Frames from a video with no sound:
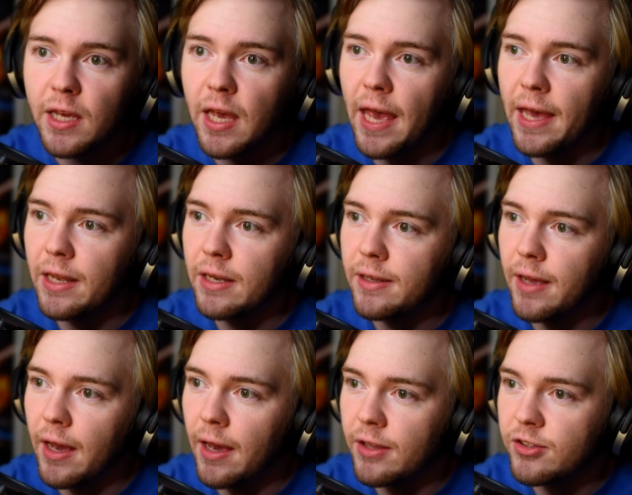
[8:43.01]
and
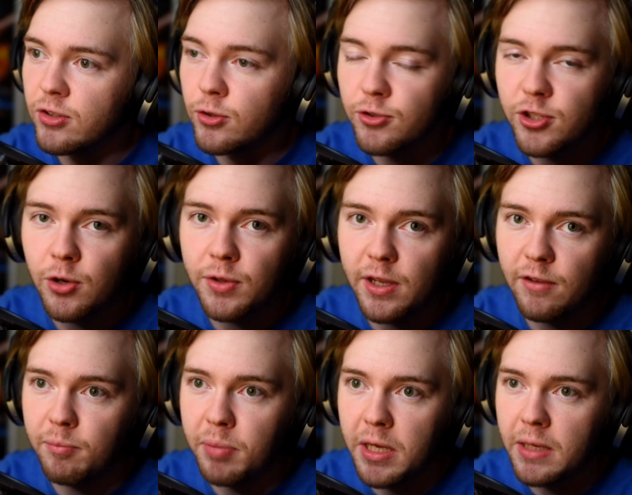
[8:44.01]
it's LUCIO and they have
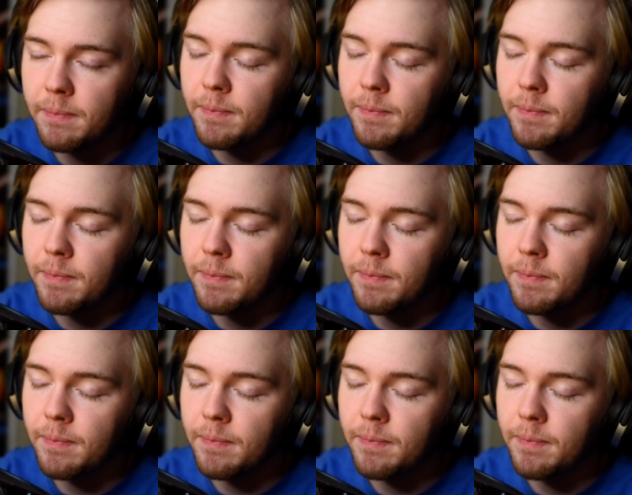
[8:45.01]
beat.